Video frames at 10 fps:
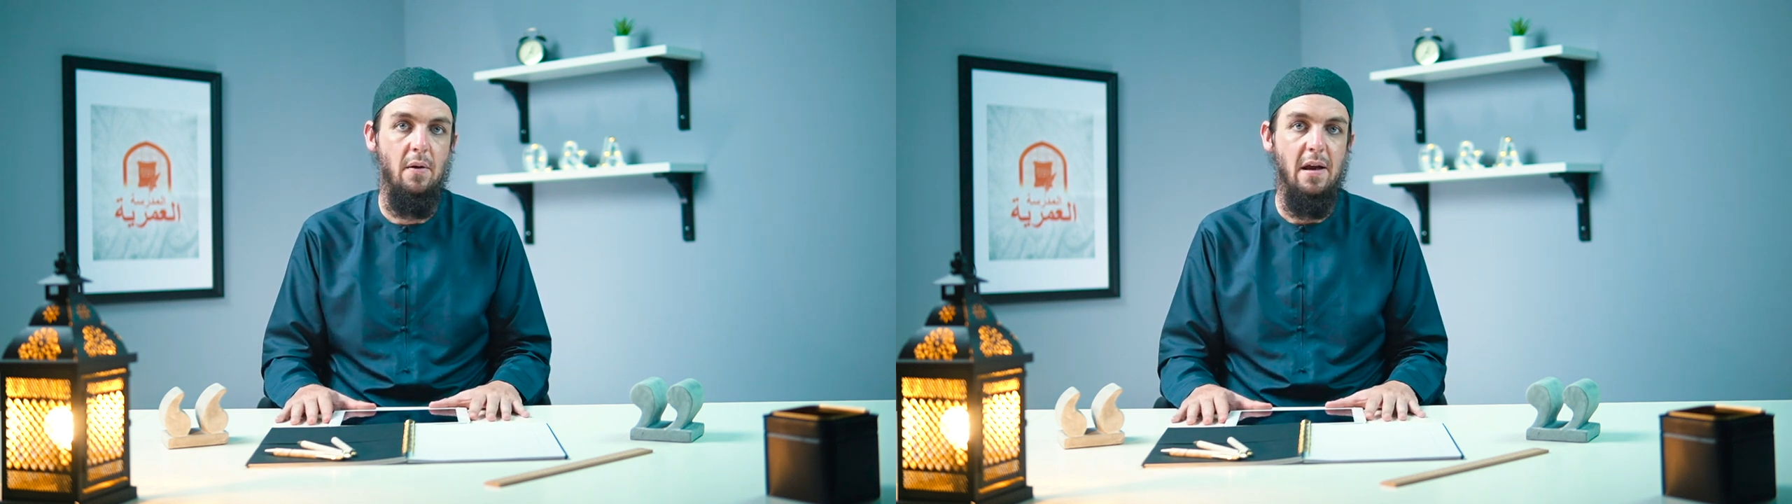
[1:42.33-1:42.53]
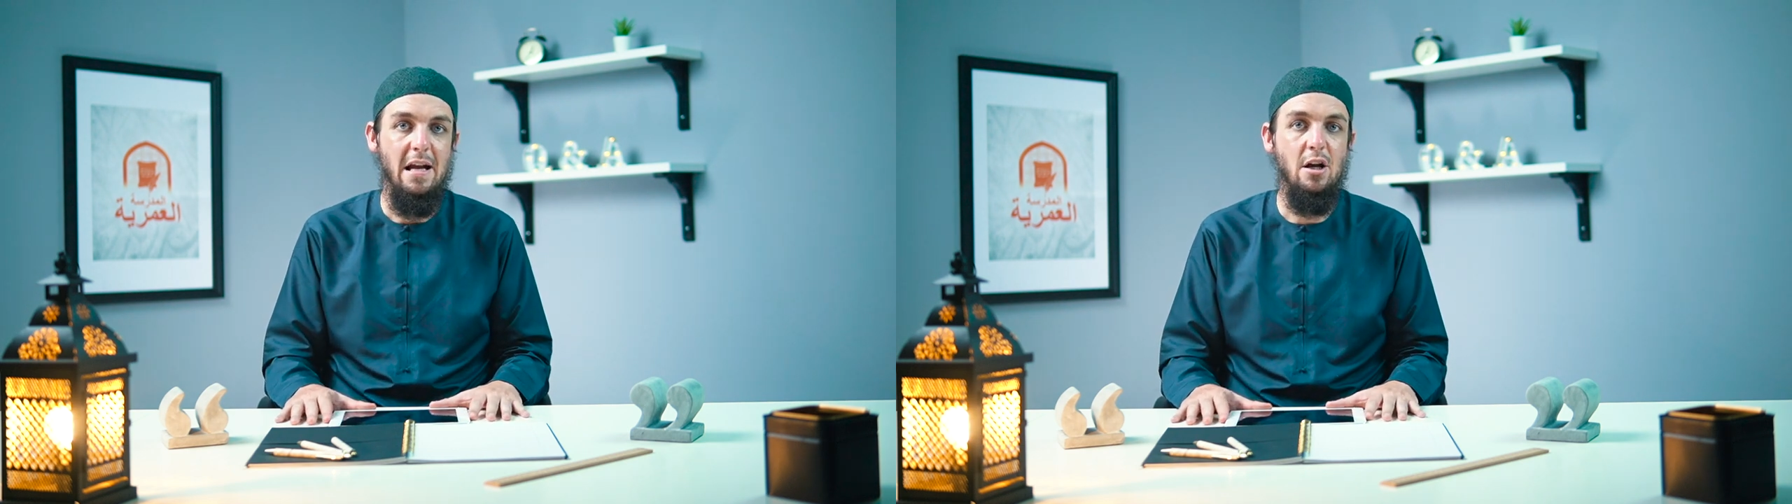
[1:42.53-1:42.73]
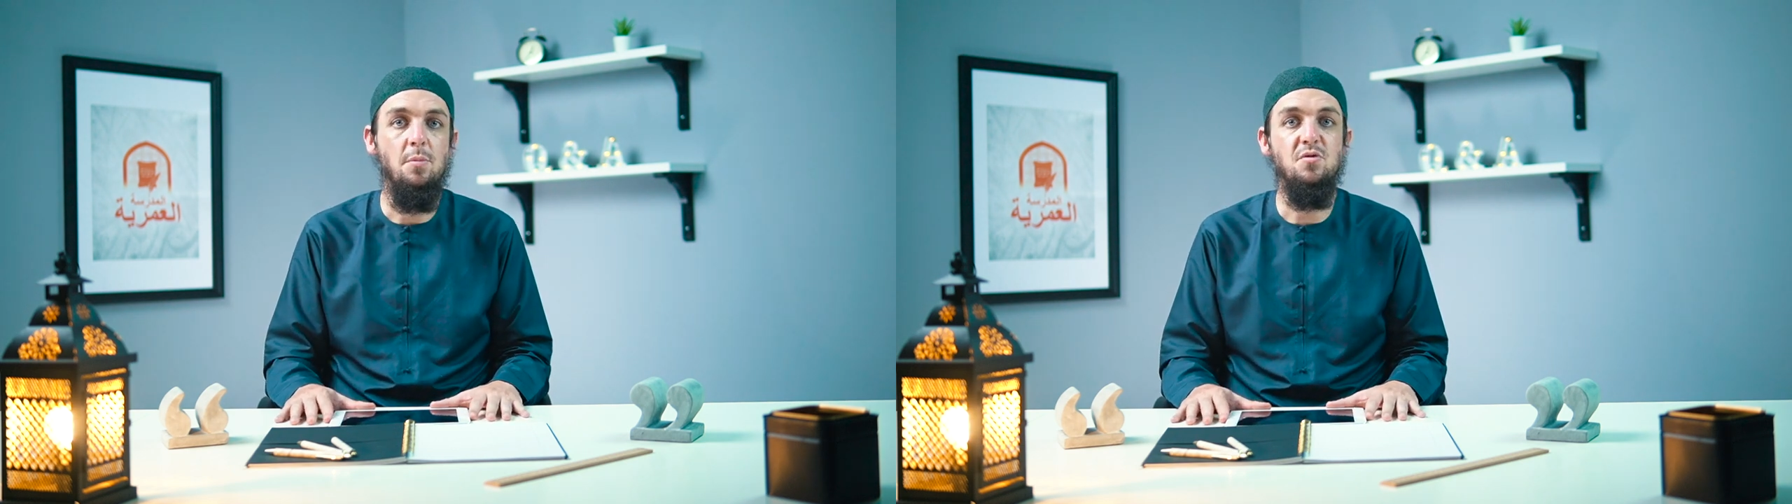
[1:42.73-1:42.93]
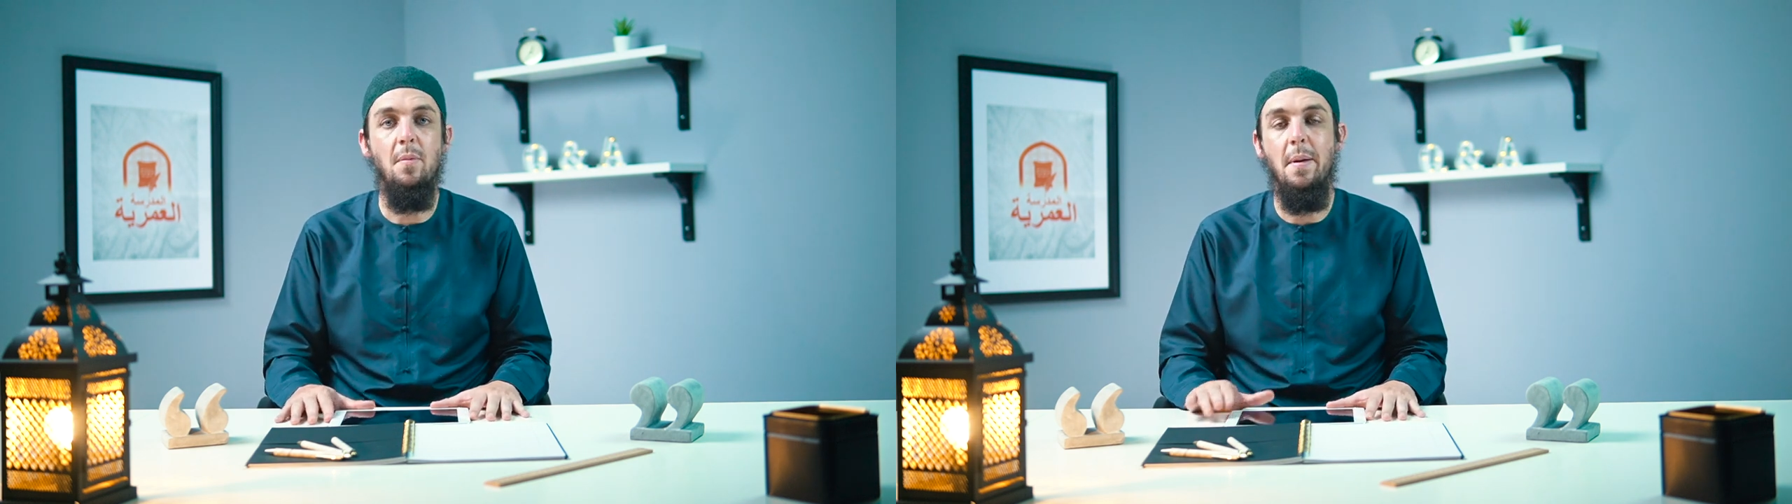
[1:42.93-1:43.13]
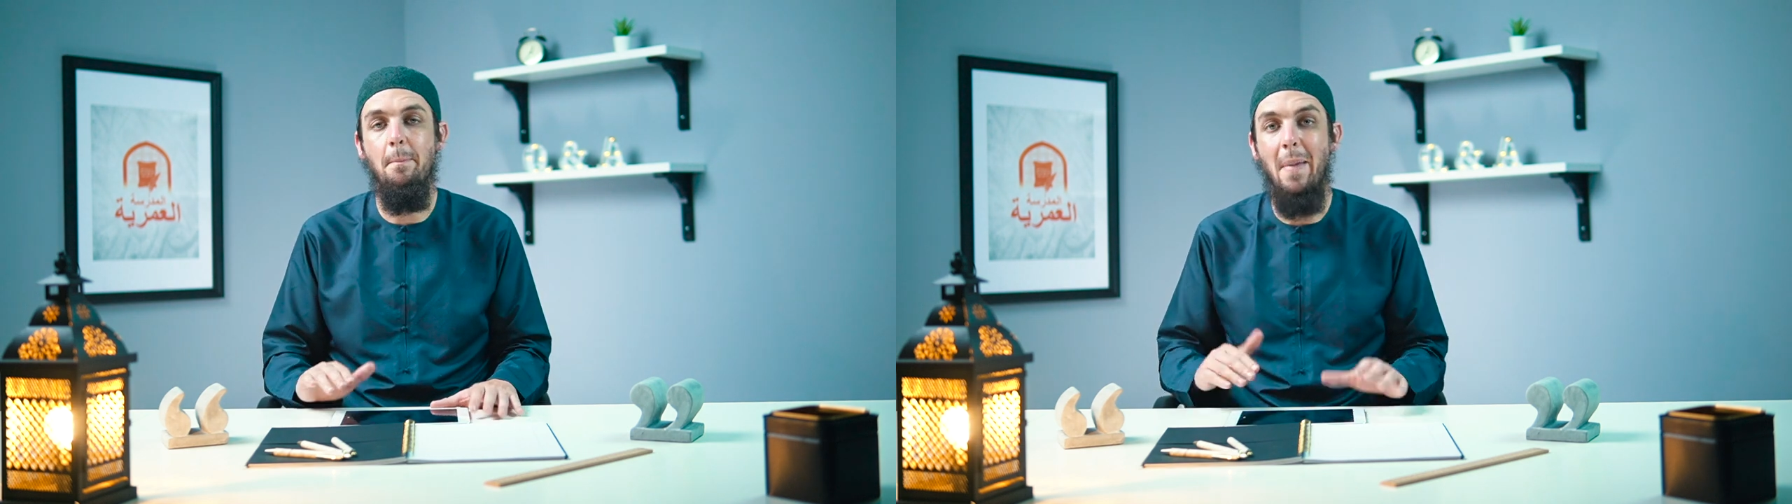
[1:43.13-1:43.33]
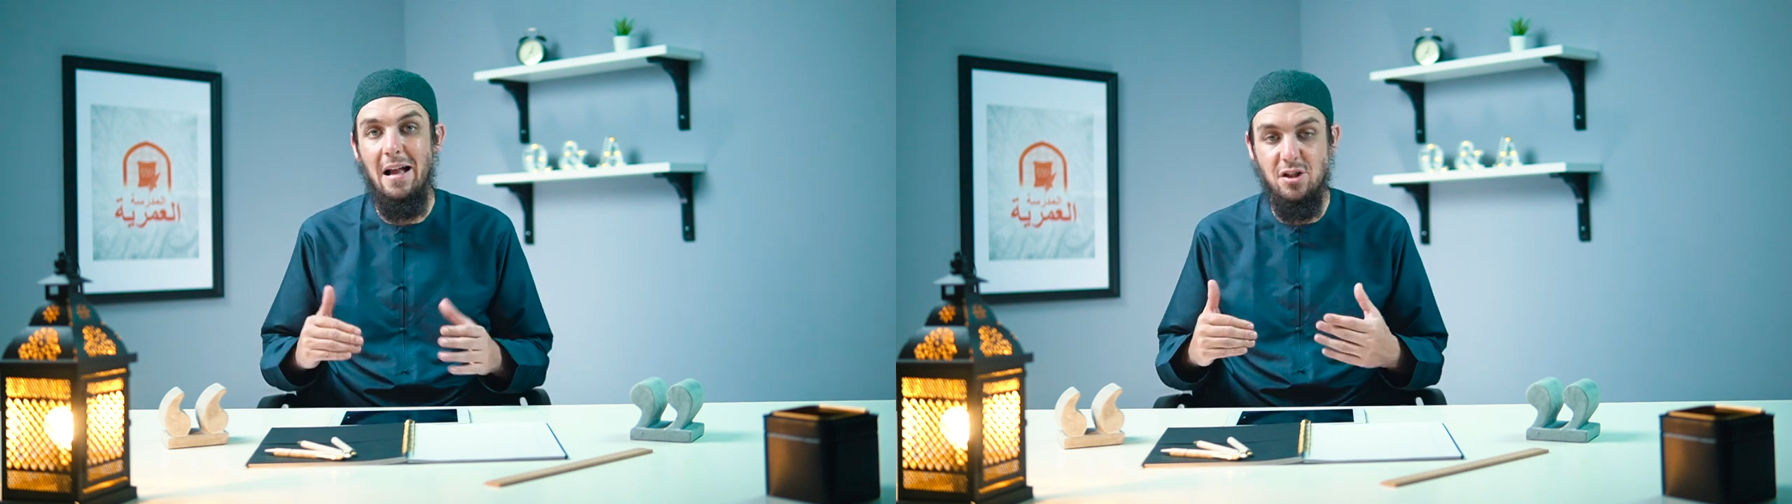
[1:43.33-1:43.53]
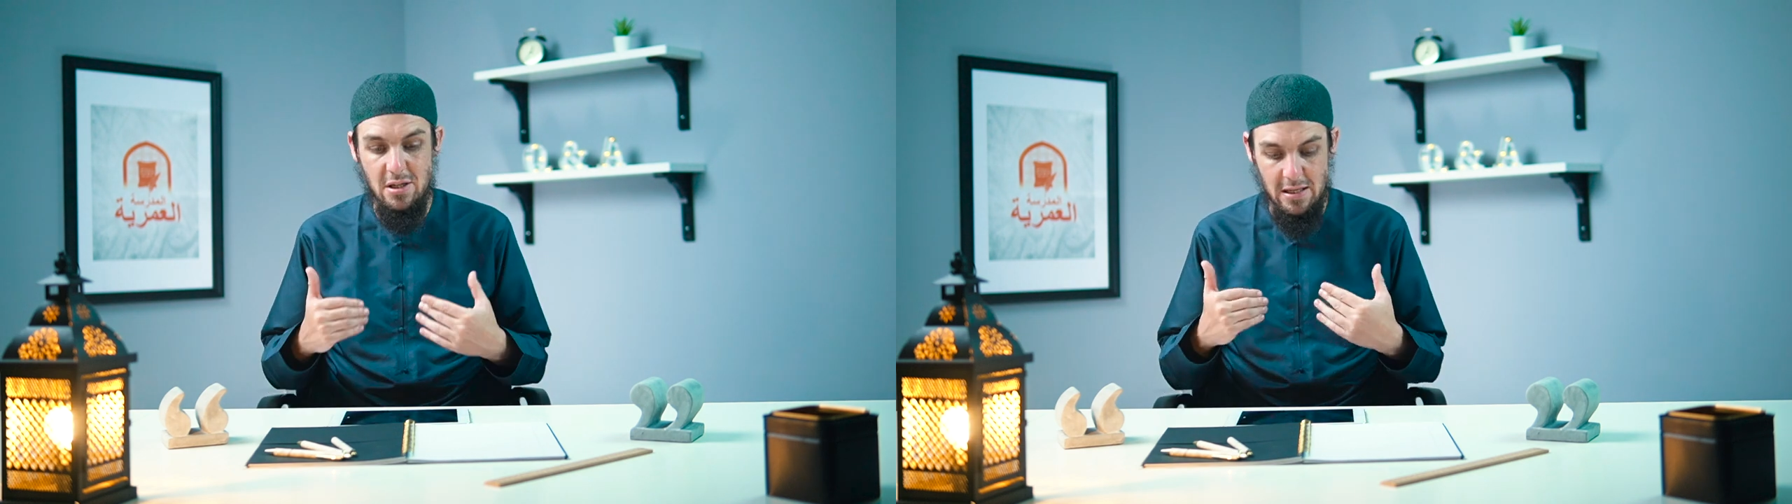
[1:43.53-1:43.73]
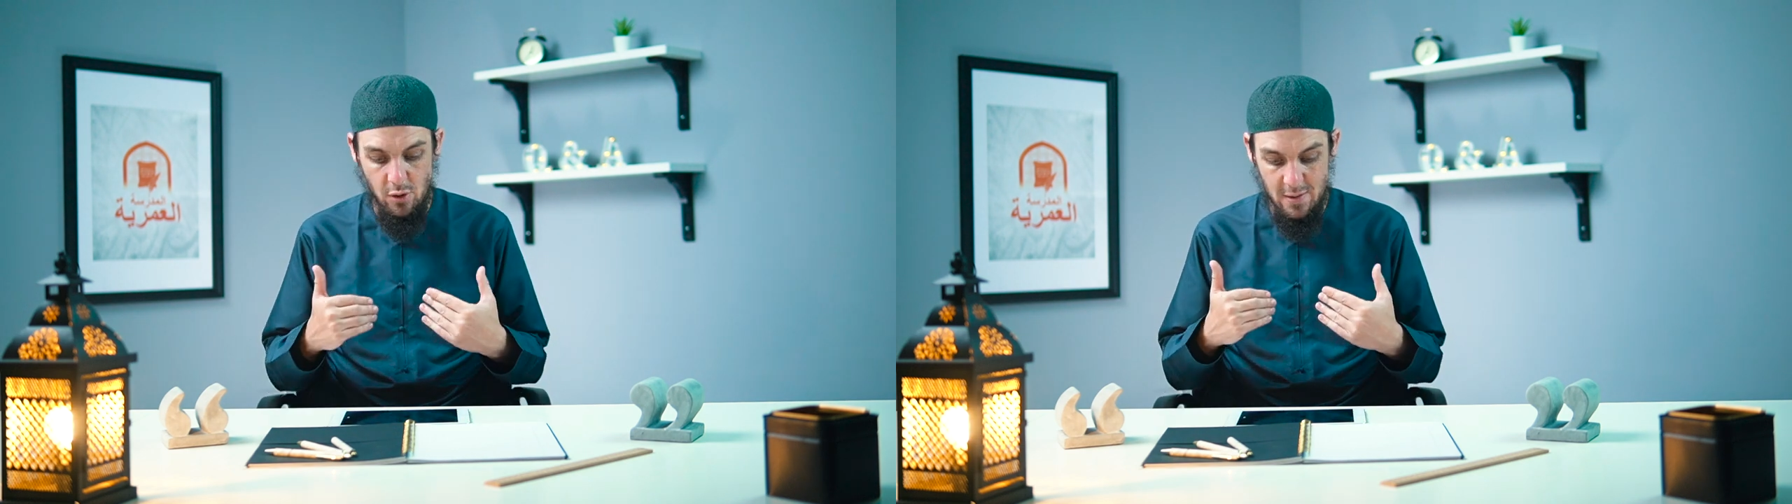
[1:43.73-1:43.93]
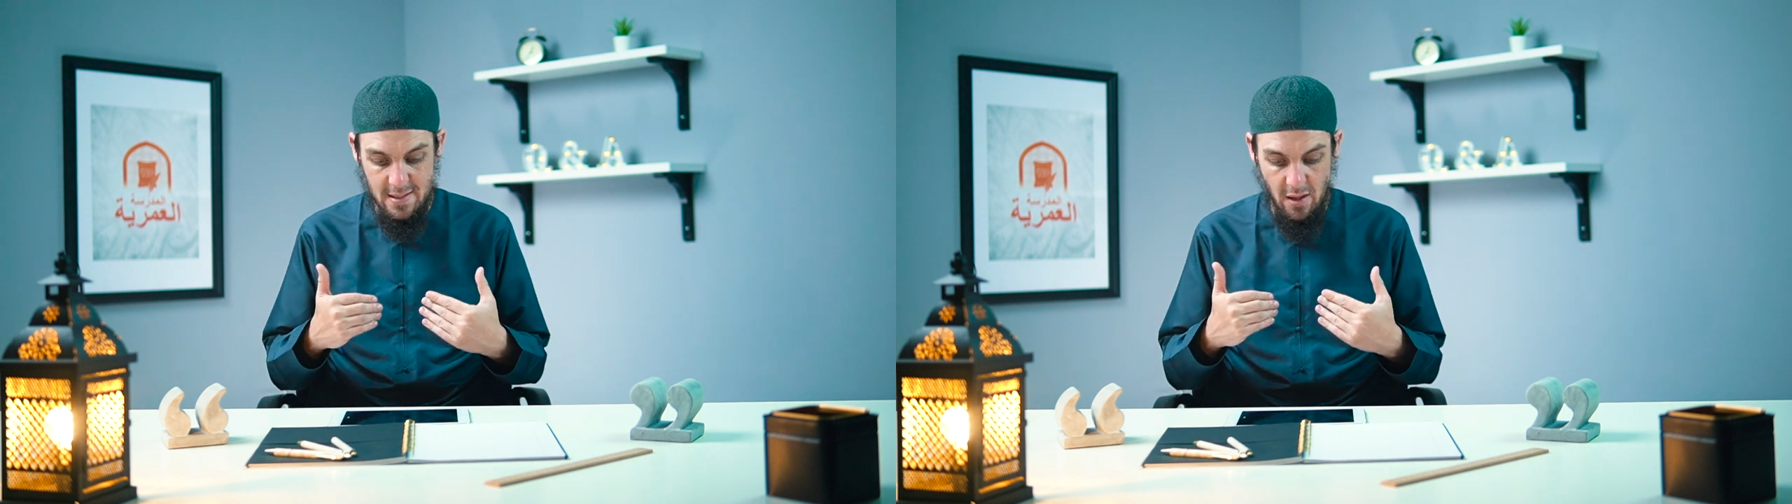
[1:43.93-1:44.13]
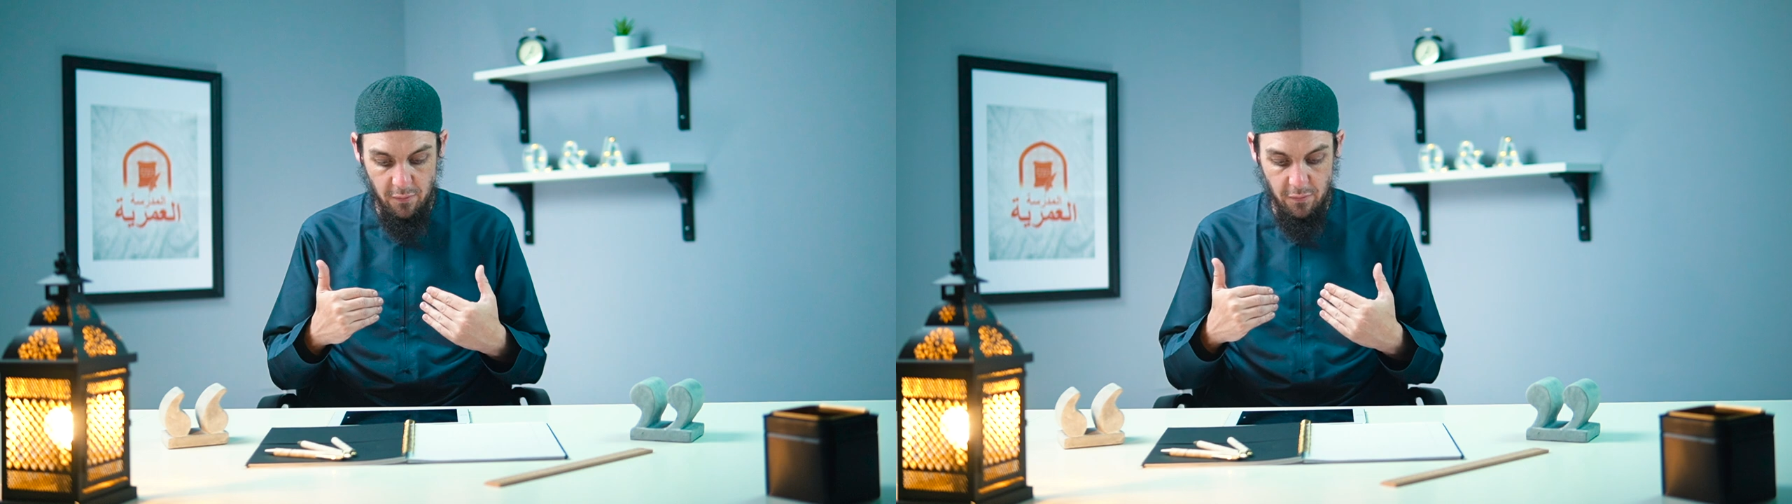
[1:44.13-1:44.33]
It comes from imagining
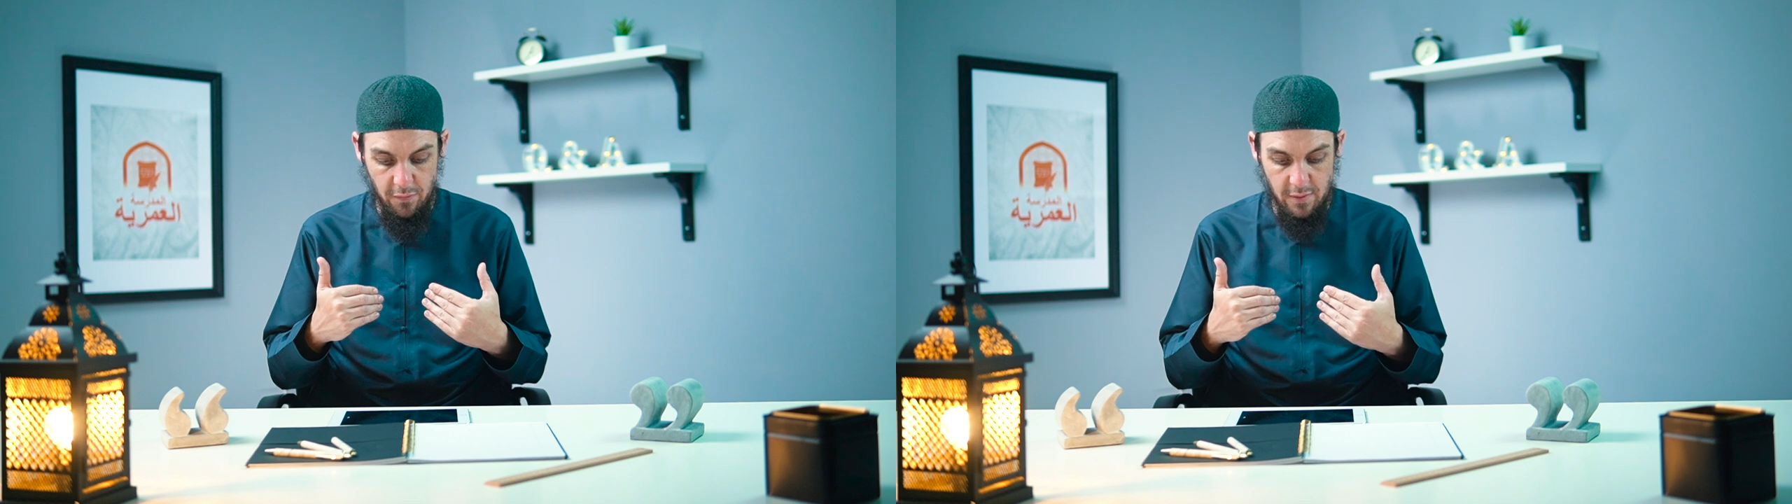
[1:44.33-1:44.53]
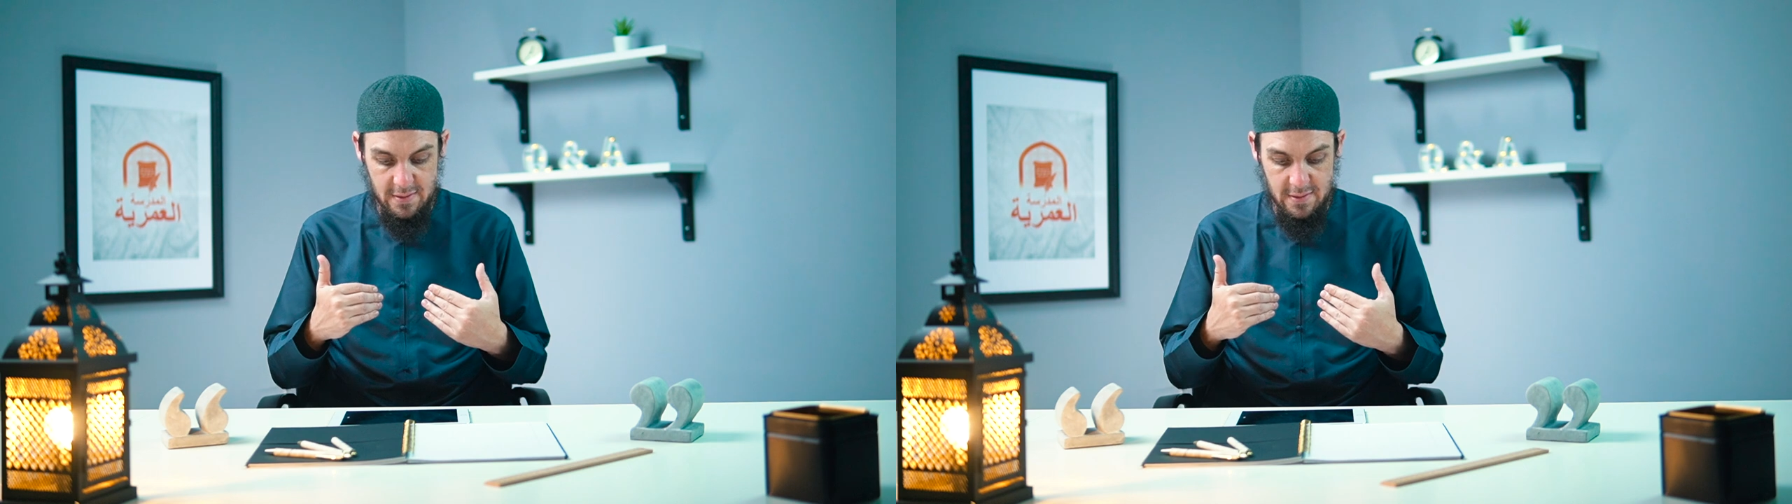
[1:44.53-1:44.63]
yourself